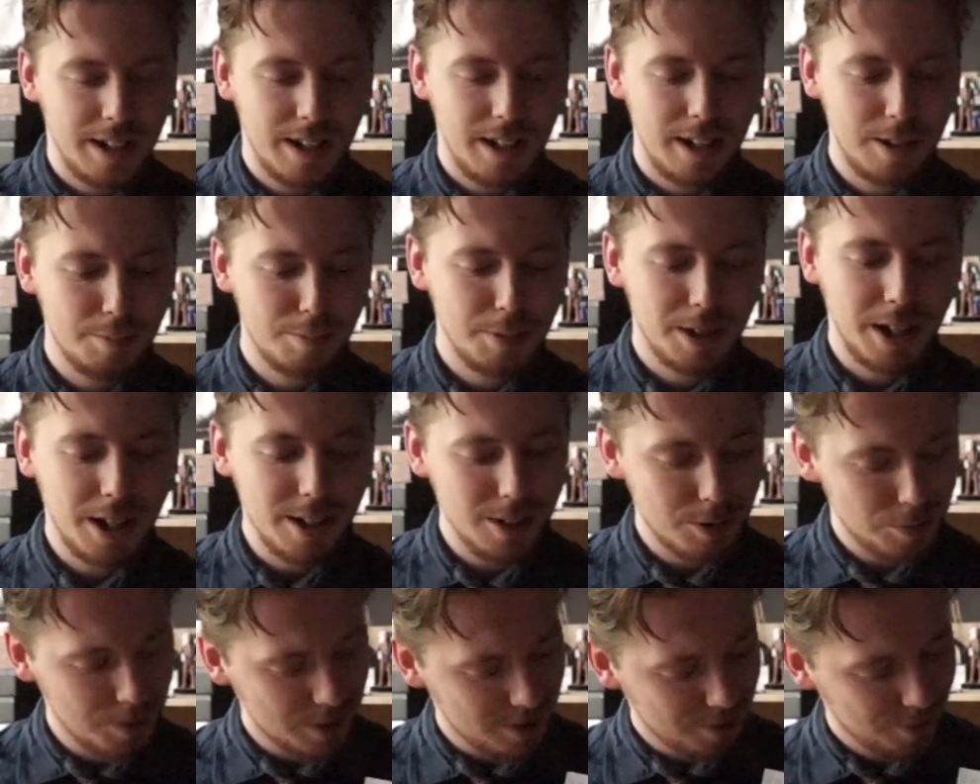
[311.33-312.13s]
It
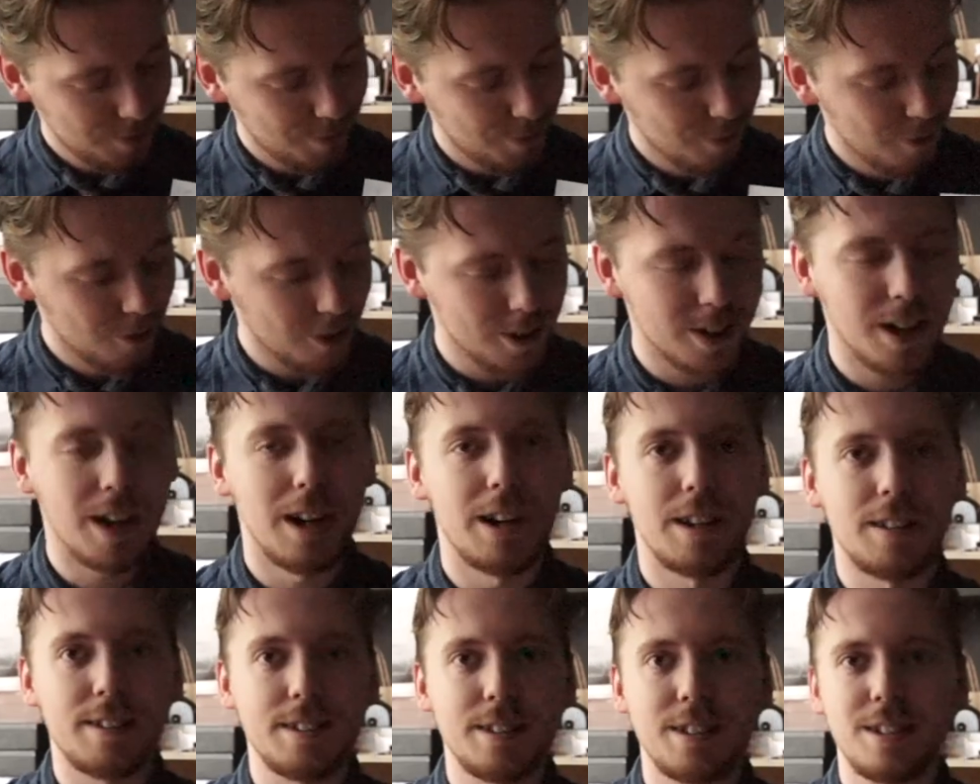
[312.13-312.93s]
begins with four
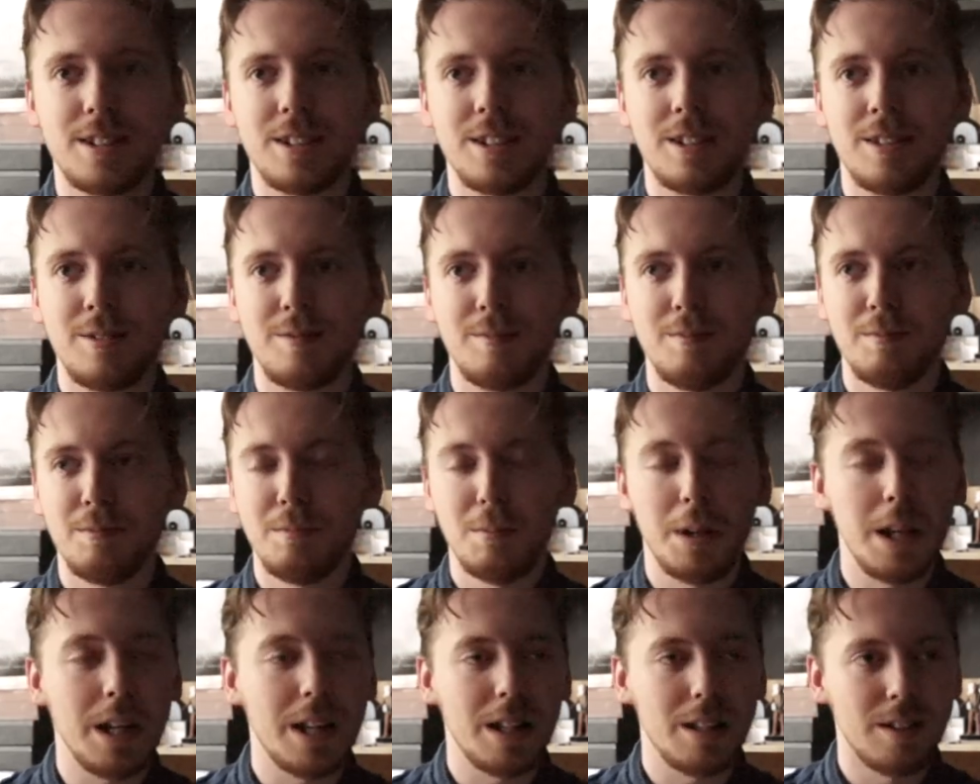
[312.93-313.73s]
cards,
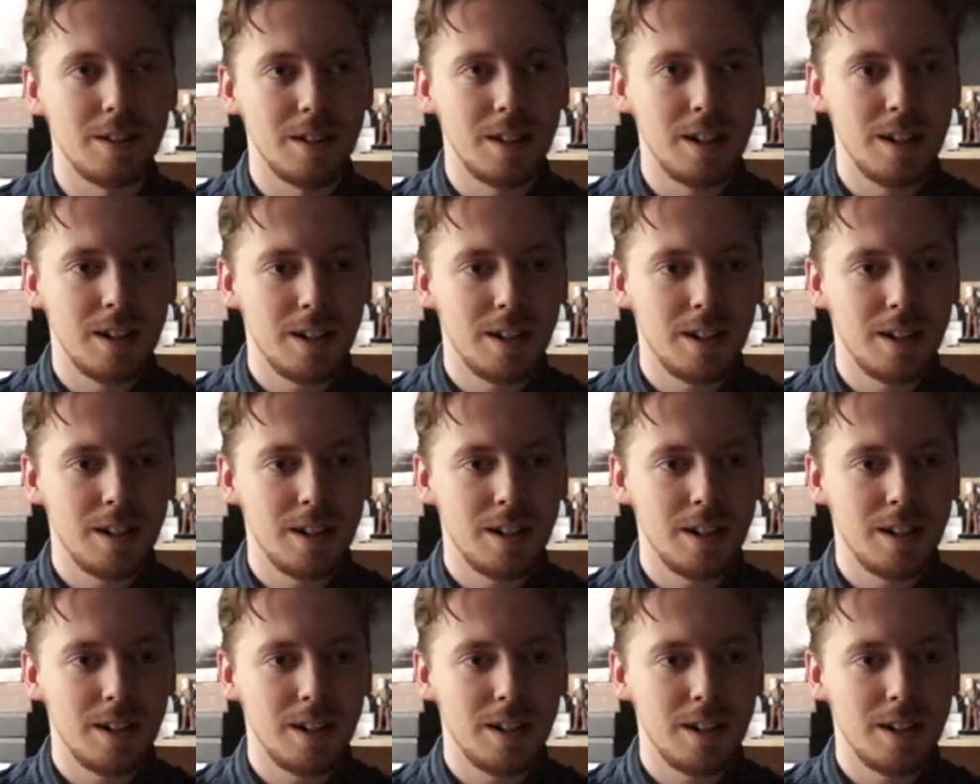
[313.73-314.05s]
and